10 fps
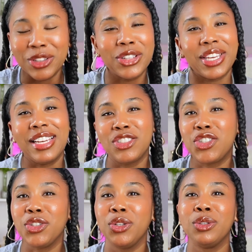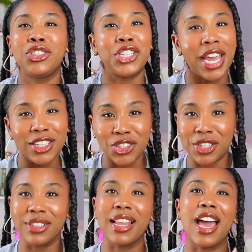looking to change
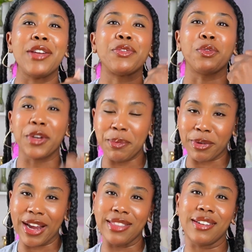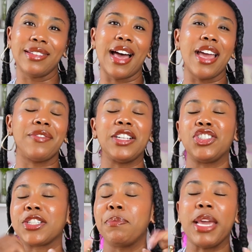their life, rebrand their life, and
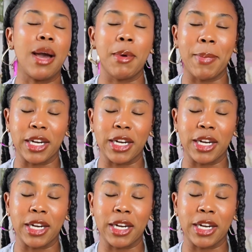just become a better